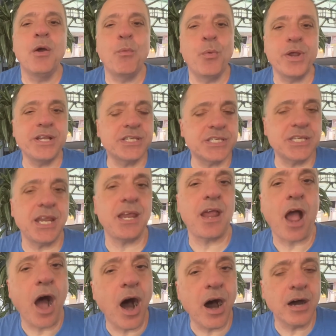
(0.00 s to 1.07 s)
we see
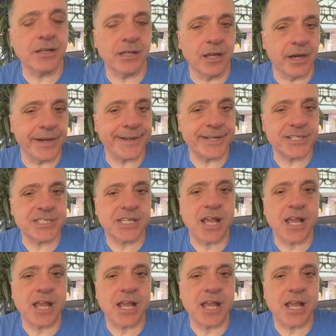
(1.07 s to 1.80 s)
hardliners